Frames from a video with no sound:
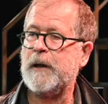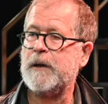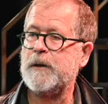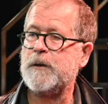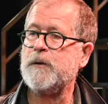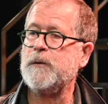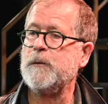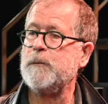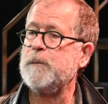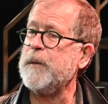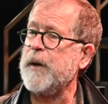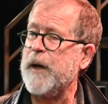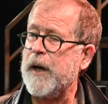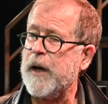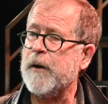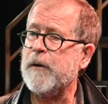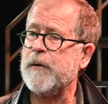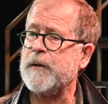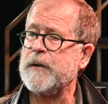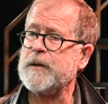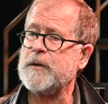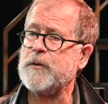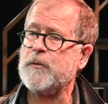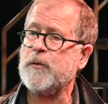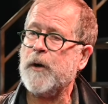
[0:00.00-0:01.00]
two
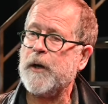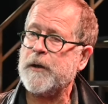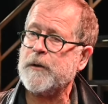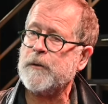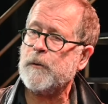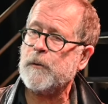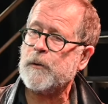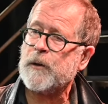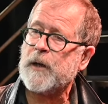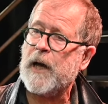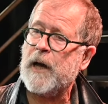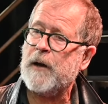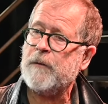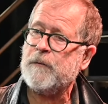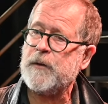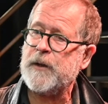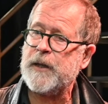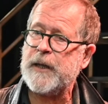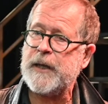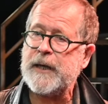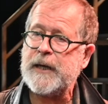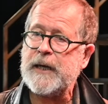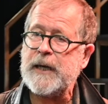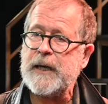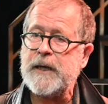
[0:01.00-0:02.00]
parents trying to look after
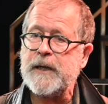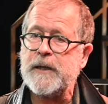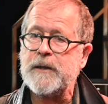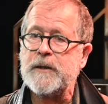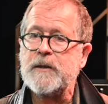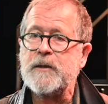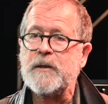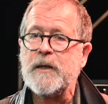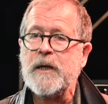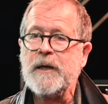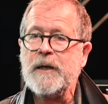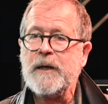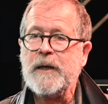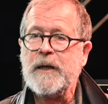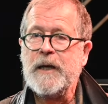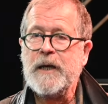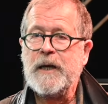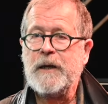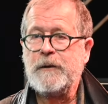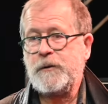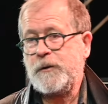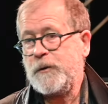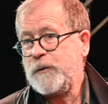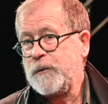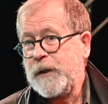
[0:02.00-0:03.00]
their kids,
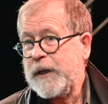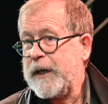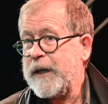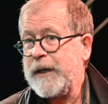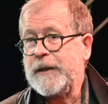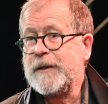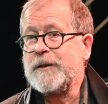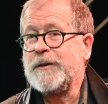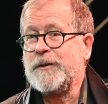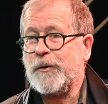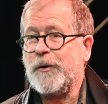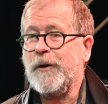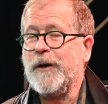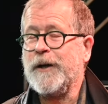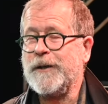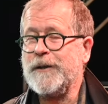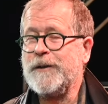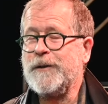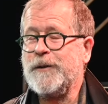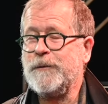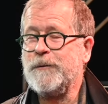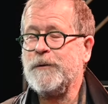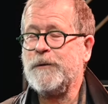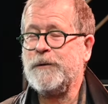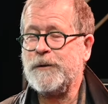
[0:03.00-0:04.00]
two kids trying
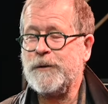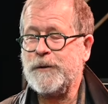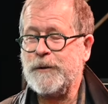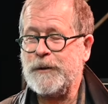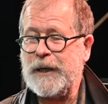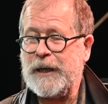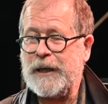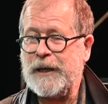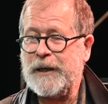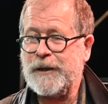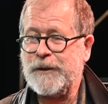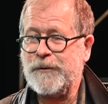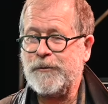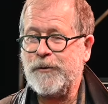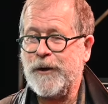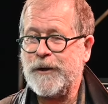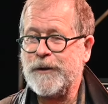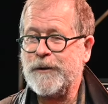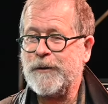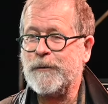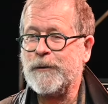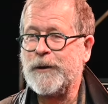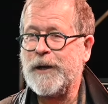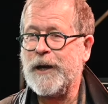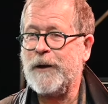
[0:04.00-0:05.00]
to
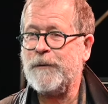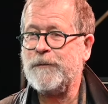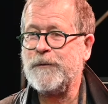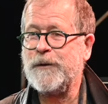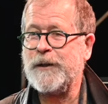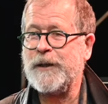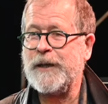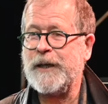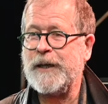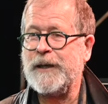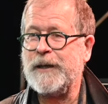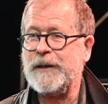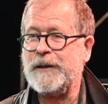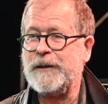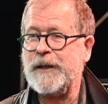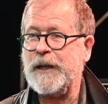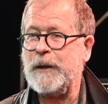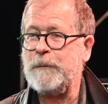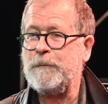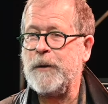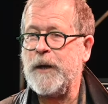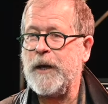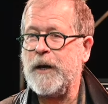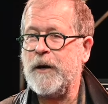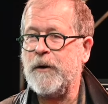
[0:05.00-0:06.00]
look after their
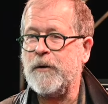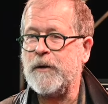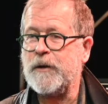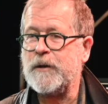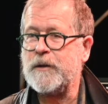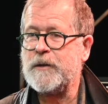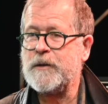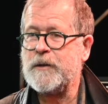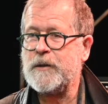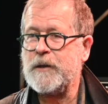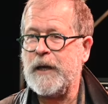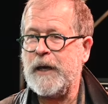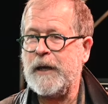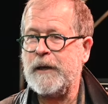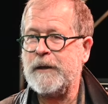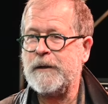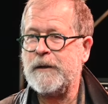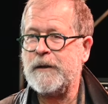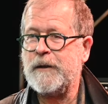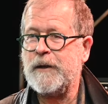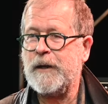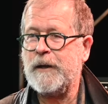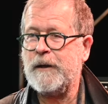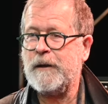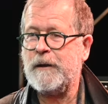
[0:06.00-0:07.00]
parents. And